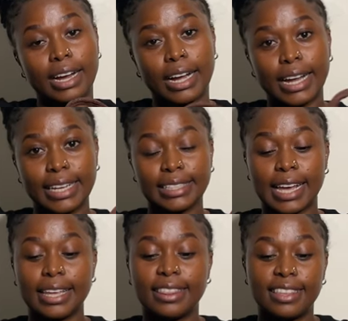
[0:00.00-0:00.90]
guys,
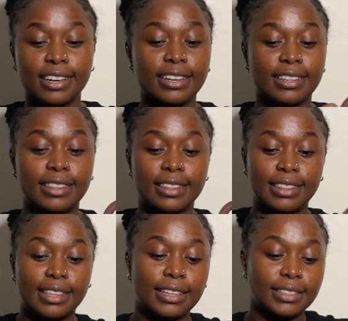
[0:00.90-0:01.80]
I think
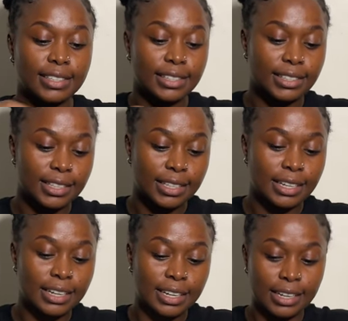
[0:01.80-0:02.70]
this is
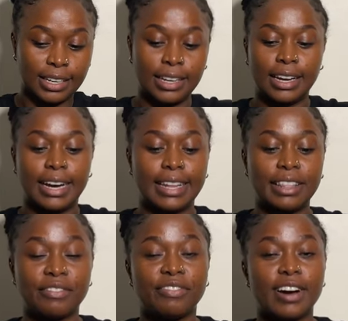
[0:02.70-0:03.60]

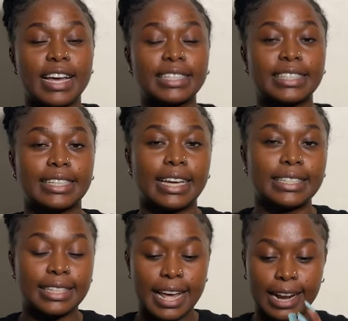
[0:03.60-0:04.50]
the first set
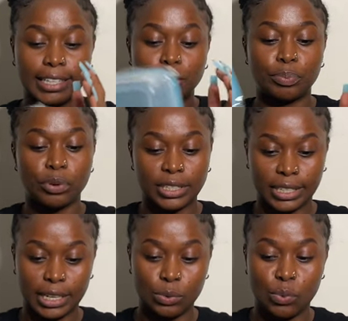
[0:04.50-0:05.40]
that I
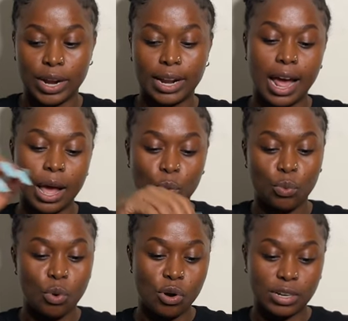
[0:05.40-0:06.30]
spotted when I
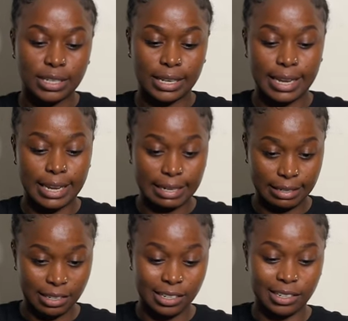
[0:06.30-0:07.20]
walked
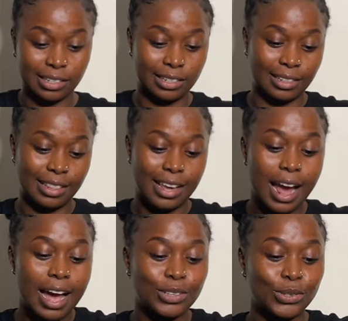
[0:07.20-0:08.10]
in. They
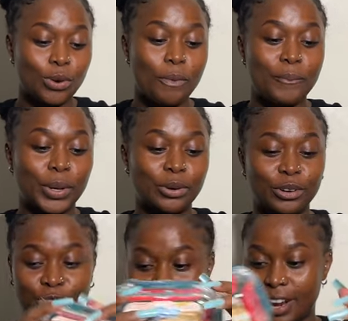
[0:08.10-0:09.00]
are so
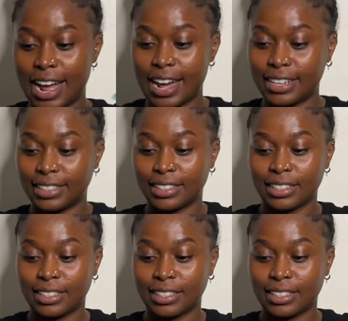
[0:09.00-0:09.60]
beautiful, guys.